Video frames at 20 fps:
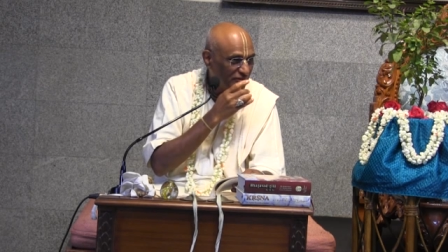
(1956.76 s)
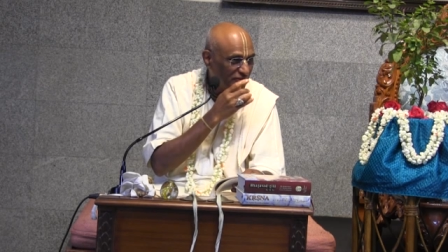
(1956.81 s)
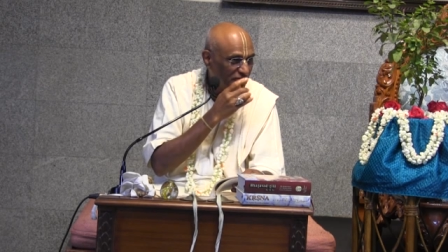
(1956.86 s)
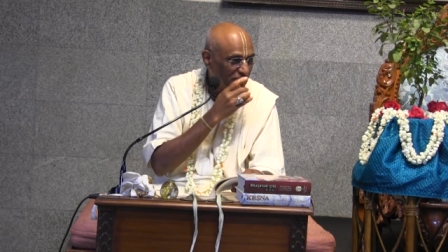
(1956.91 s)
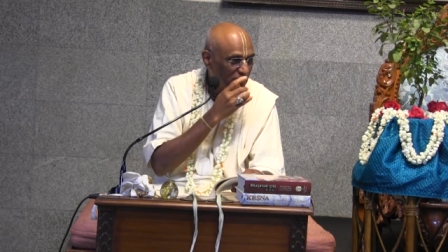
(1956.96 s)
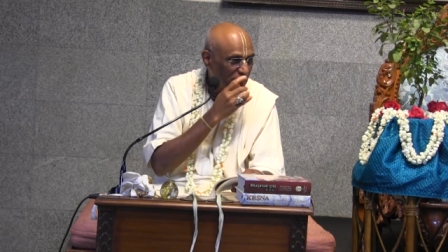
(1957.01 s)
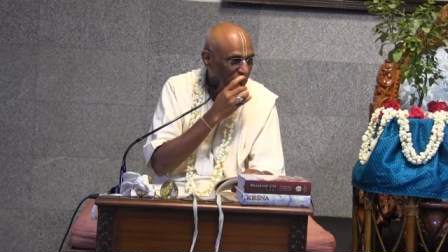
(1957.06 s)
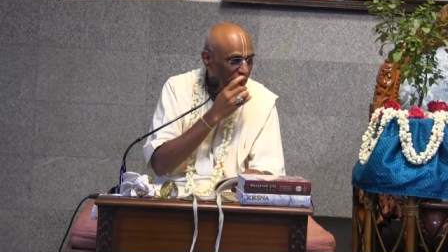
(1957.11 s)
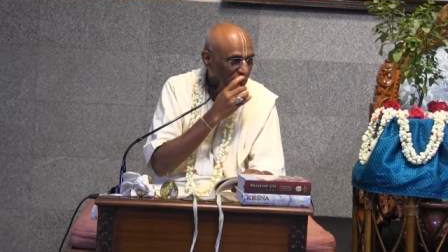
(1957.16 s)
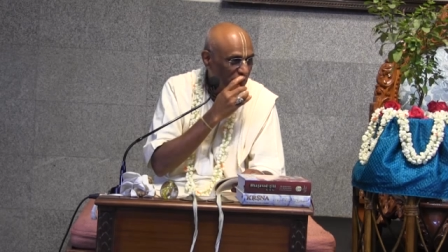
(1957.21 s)

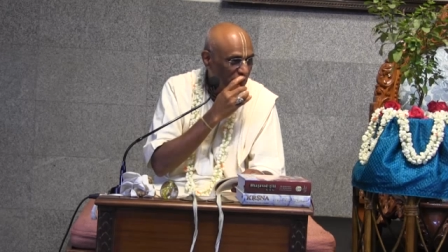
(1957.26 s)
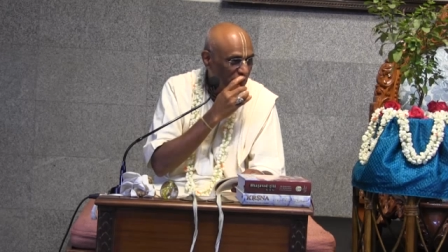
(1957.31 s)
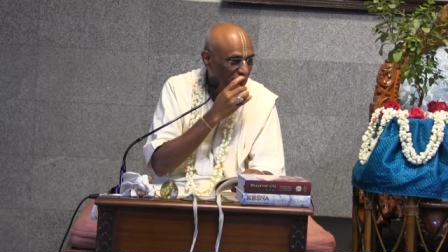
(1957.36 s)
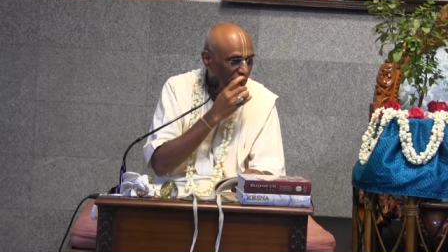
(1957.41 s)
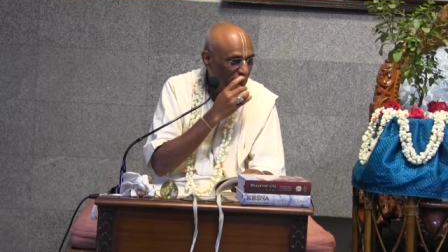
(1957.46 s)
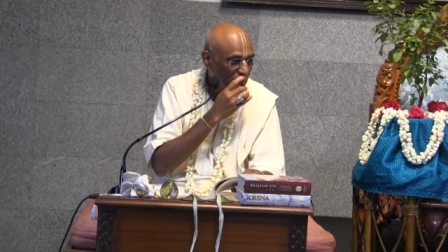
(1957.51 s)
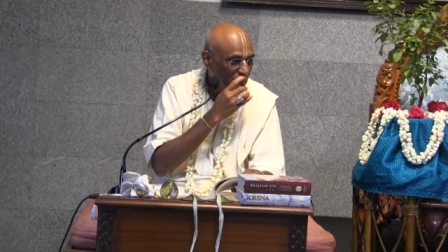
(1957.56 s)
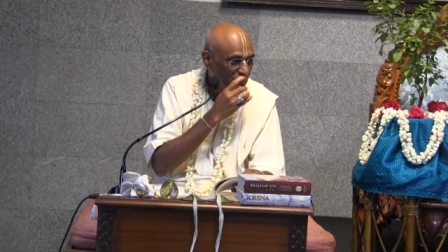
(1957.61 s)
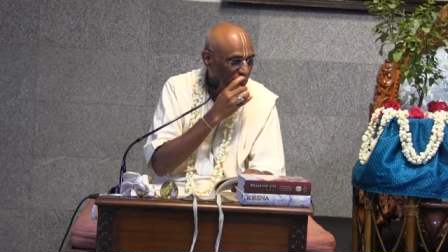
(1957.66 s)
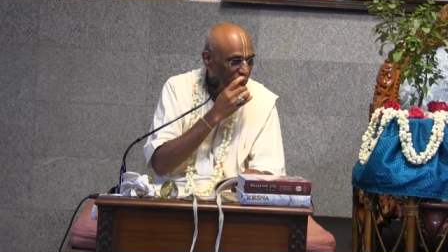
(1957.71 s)
Brahman can
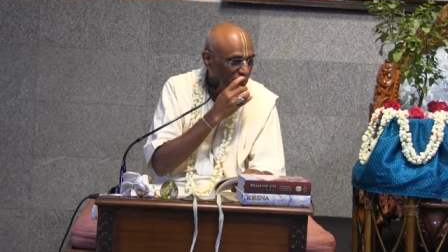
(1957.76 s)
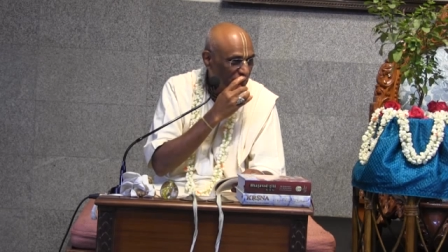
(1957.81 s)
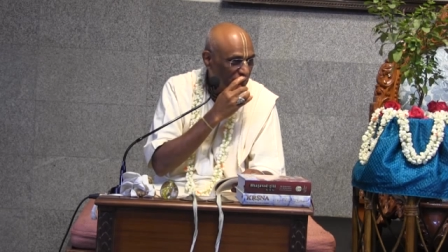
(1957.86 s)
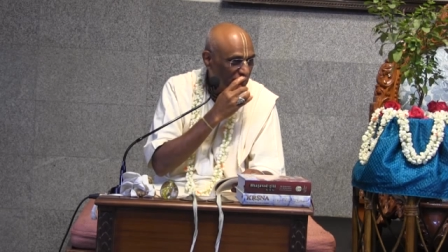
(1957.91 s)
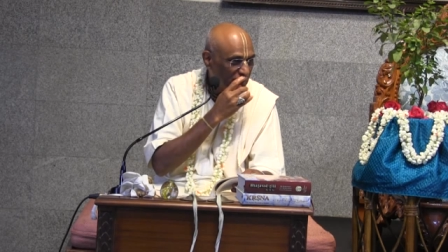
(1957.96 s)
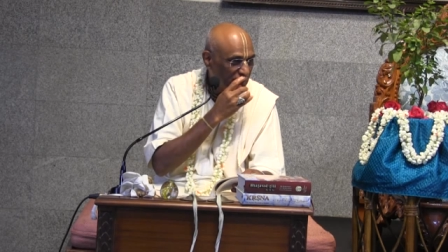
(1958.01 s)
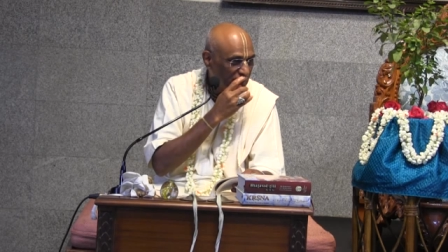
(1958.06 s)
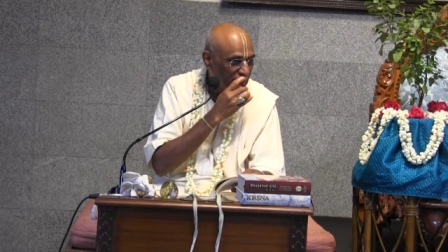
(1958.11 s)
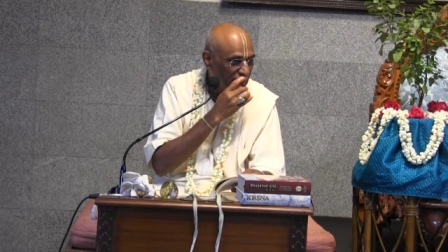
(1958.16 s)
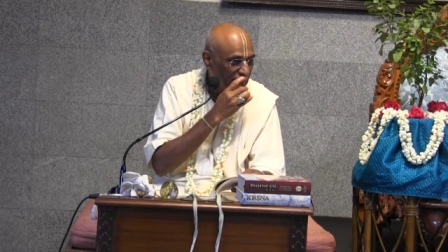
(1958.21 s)
think, feel,
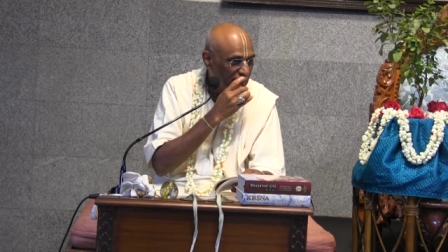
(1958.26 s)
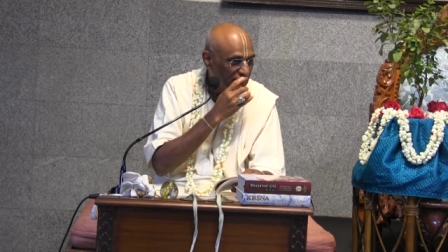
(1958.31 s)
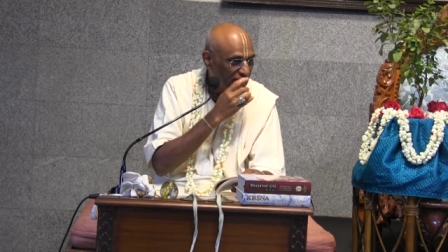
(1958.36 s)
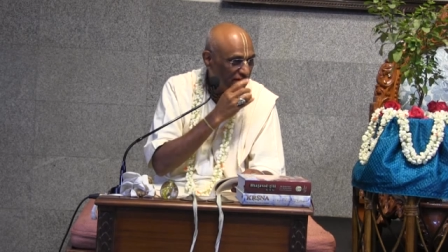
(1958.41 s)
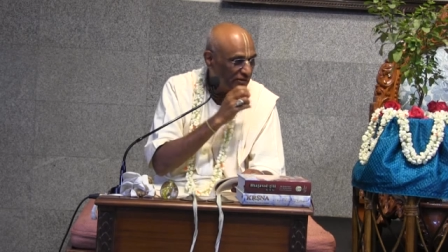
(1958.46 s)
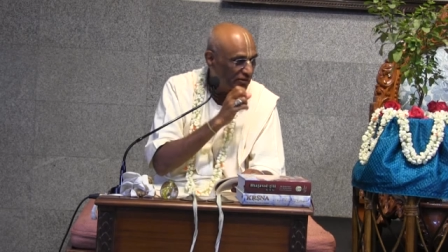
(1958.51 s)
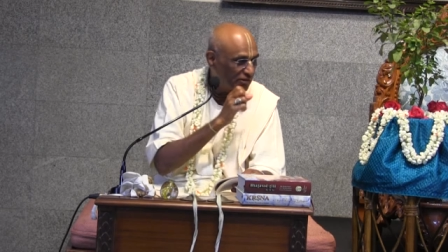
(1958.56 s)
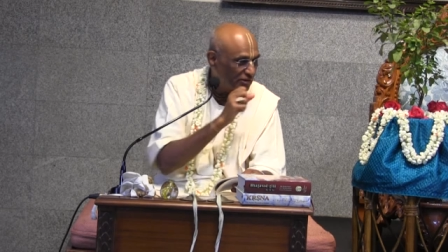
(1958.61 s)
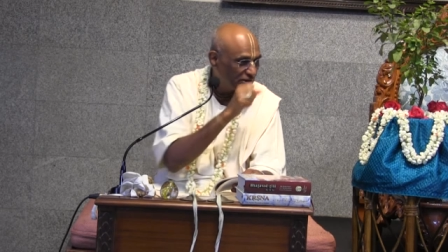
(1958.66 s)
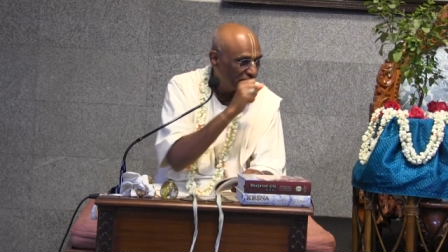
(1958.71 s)
will,
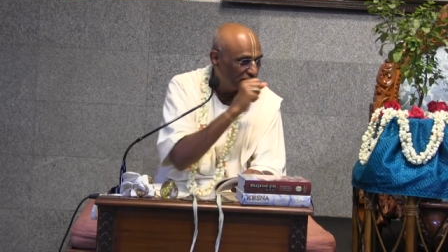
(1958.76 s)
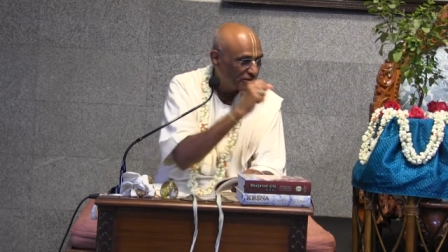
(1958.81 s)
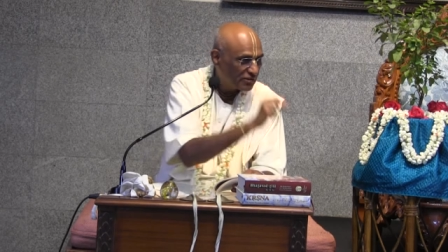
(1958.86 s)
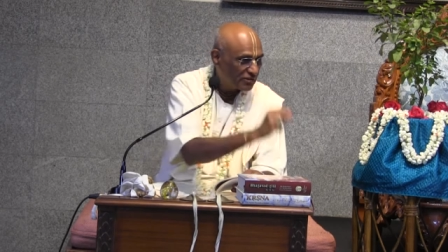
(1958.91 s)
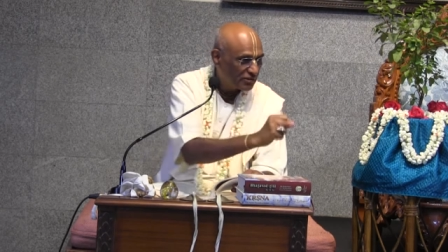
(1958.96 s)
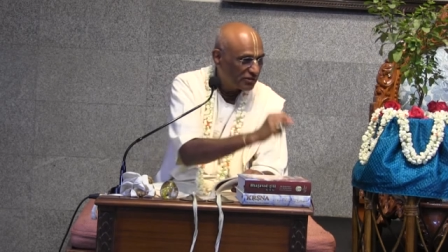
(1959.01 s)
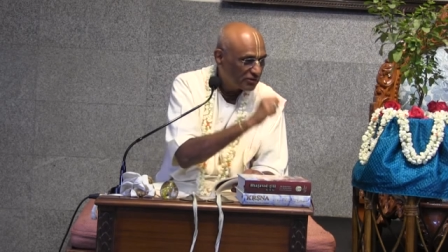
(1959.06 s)
as we do.